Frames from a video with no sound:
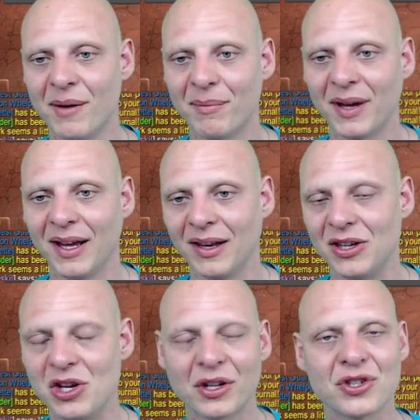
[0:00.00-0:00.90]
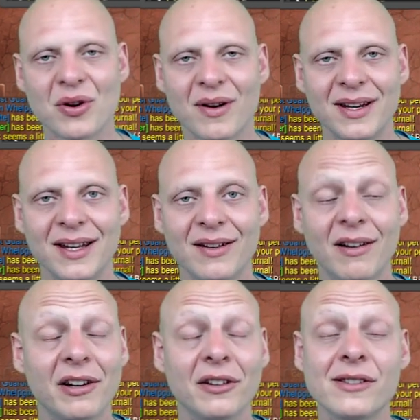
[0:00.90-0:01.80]
Jump in. You can join
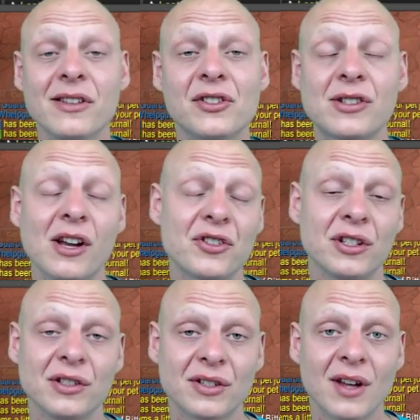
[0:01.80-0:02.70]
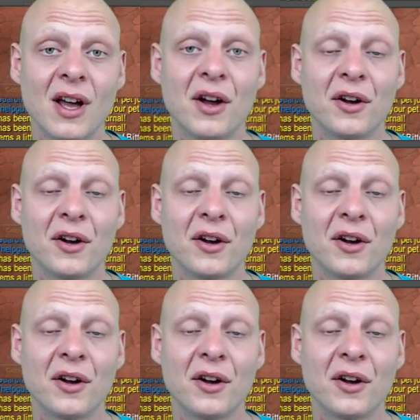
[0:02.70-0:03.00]
in under the discussions